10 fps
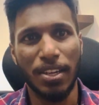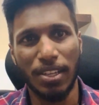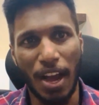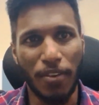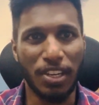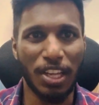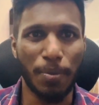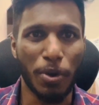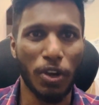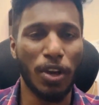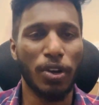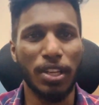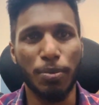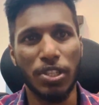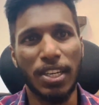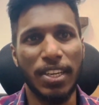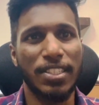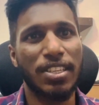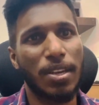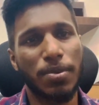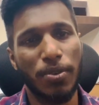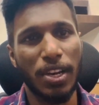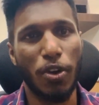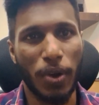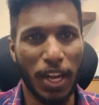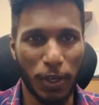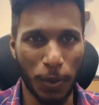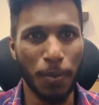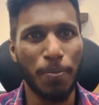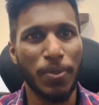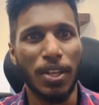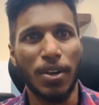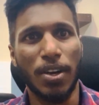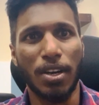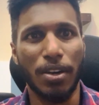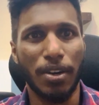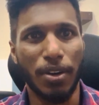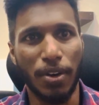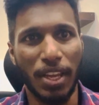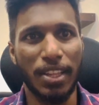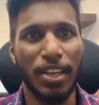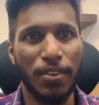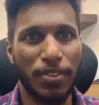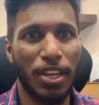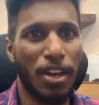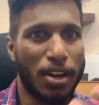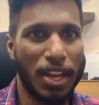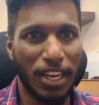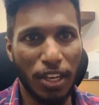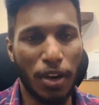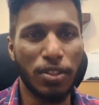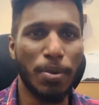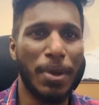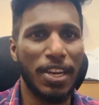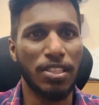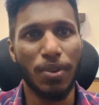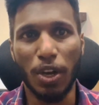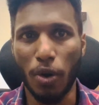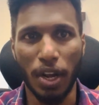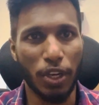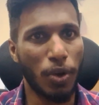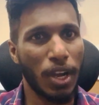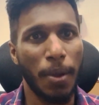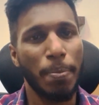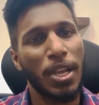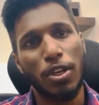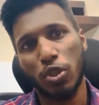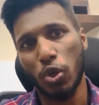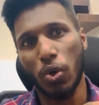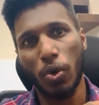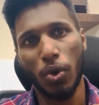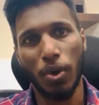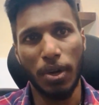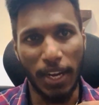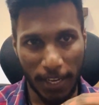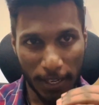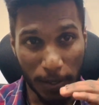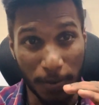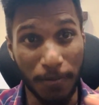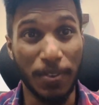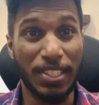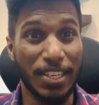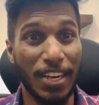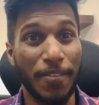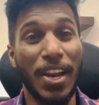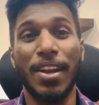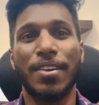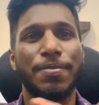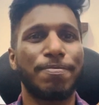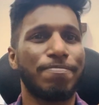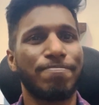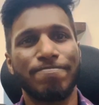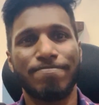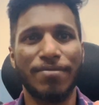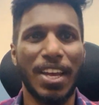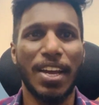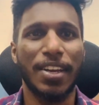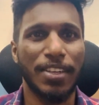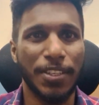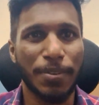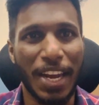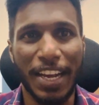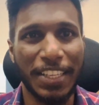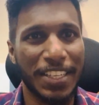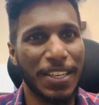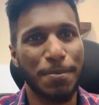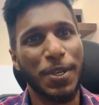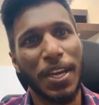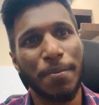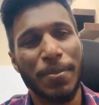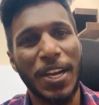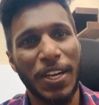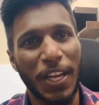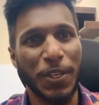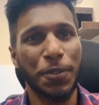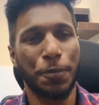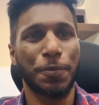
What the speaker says: our team, okay, or the Busch Learning's teams will contact you. Okay, if there are any doubts, the mentors will contact you. Okay, so study well and crack the exams. Okay, thank you.